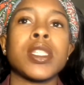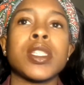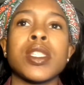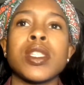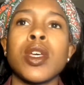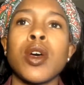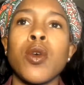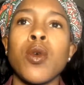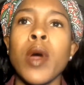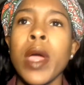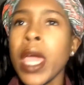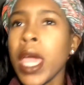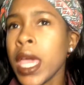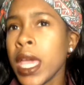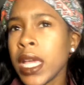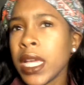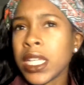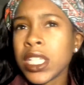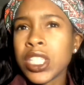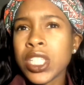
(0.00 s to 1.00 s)
So
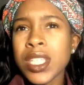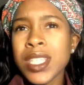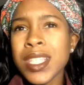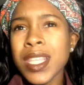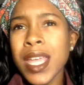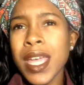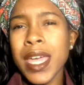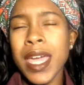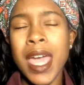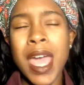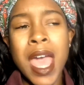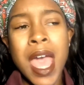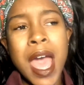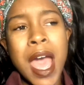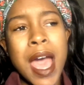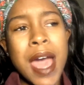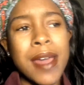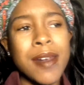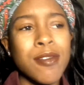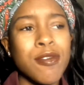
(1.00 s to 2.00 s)
it's just like,
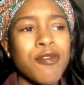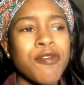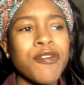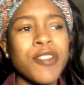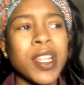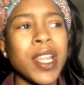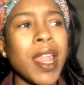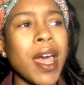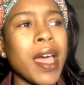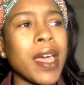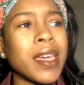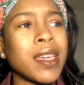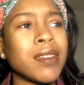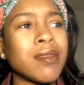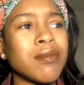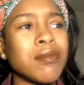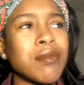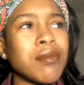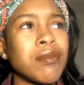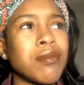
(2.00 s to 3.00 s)
I don't feel like
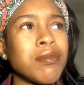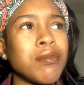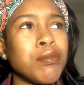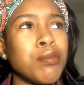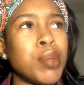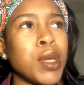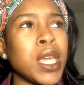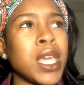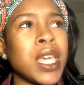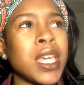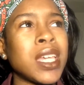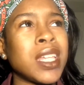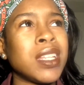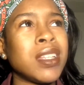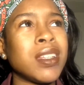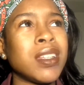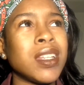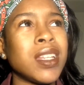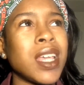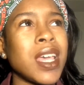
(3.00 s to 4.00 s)

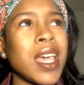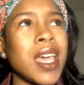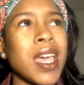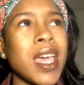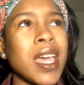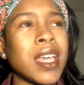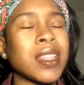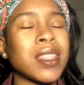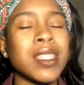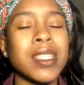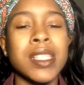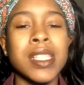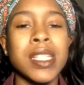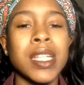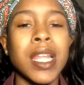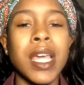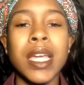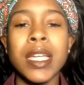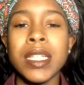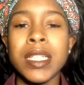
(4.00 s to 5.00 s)
being at the
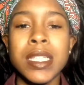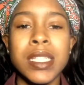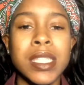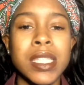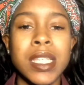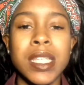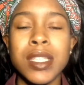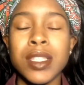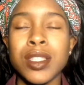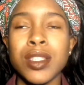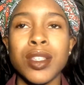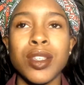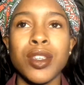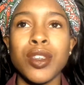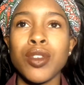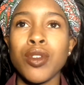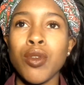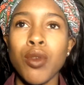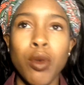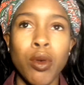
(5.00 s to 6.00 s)
slightest
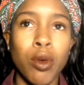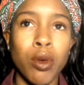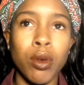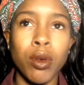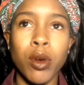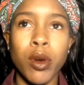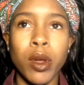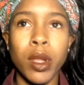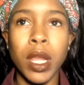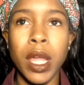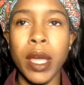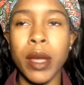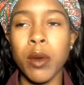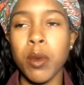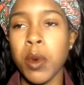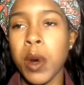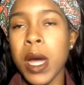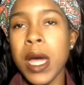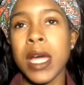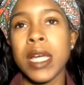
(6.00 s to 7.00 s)
insecure.
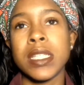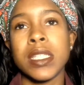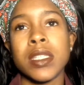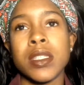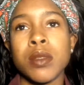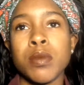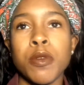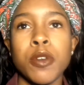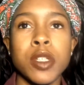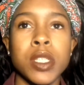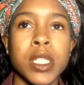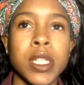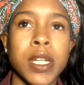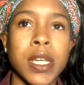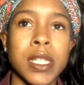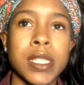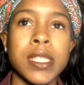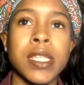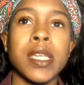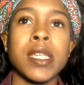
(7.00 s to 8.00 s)
Like, why is this person
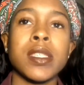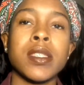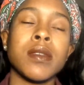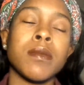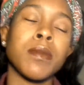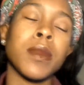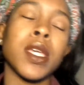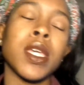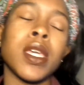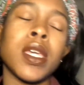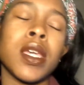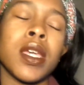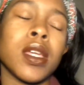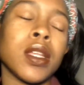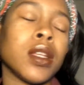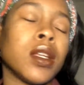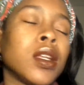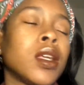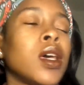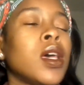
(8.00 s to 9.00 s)
not texting me
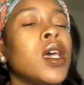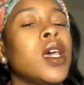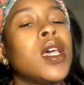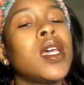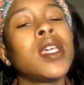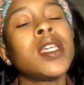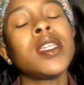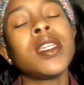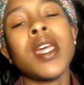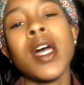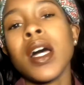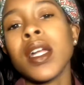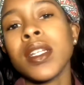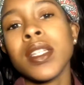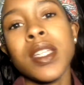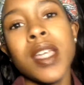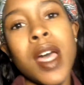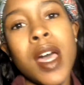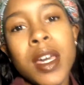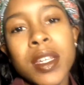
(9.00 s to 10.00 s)
and yada
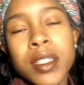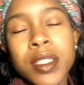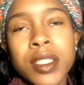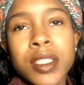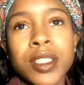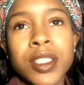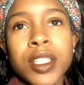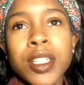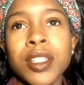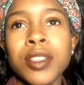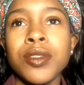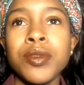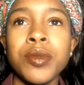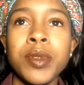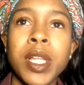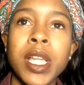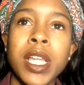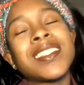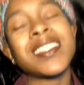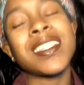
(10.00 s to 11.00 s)
yada, you know?
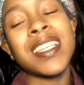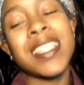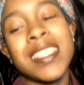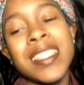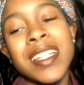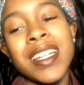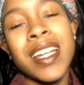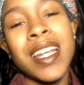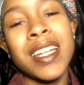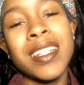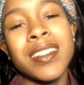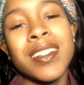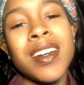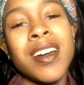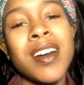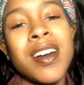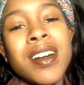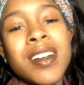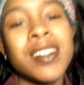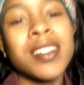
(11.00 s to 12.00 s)
It's a lot of
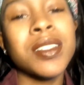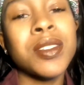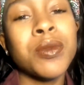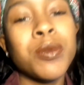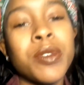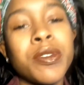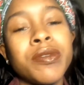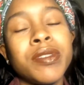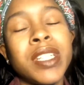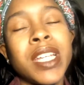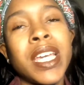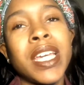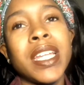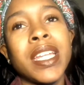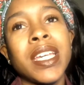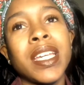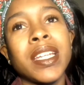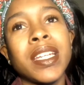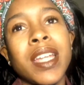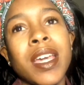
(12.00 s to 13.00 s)
cons with
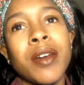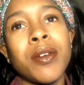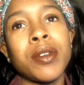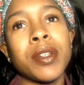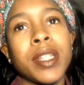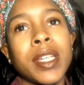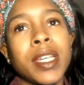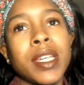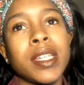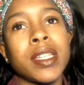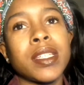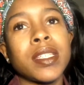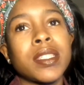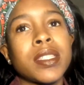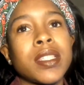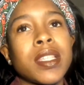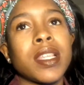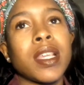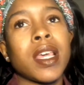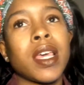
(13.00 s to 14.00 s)
dating
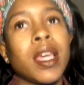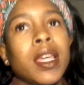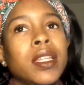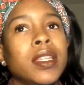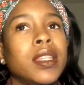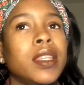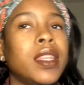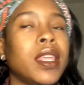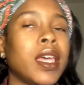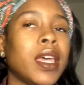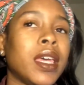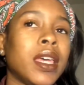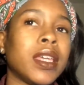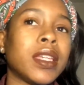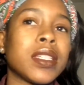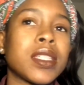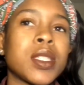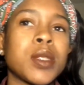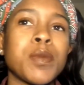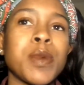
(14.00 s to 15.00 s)
nowadays
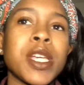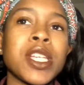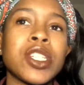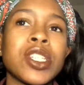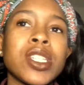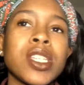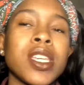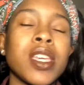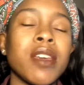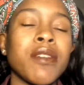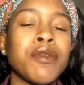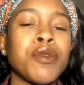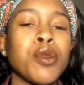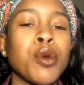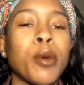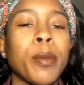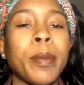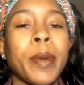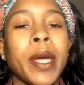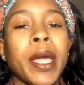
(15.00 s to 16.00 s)
that, especially if
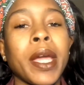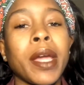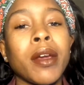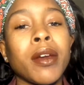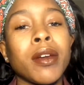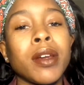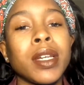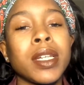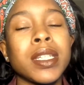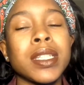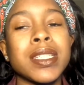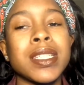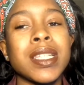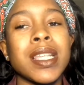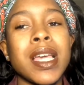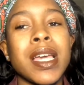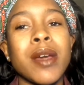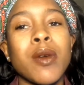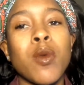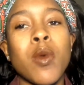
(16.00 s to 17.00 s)
you're a parent, it's
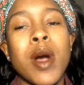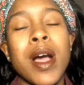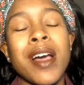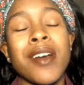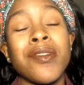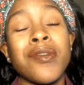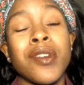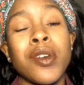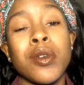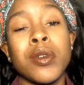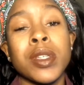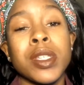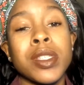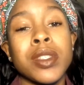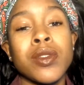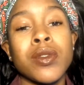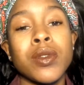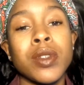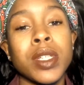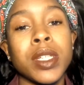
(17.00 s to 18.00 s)
like, why
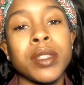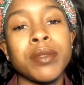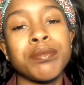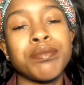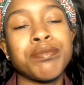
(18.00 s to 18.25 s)
focus on it?